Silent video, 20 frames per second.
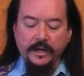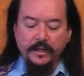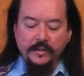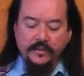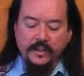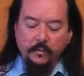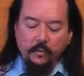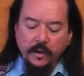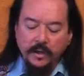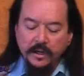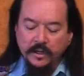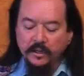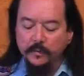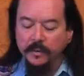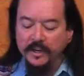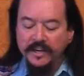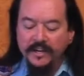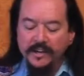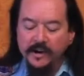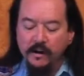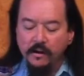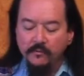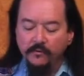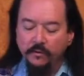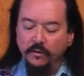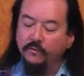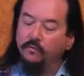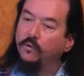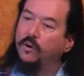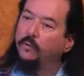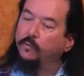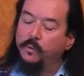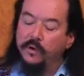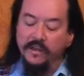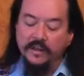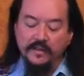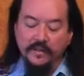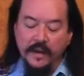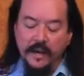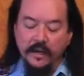He said, we need to be careful of what we
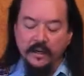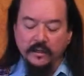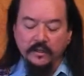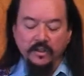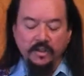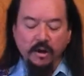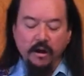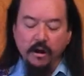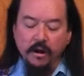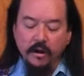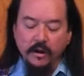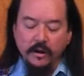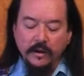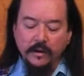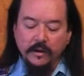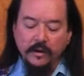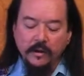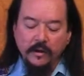think and talk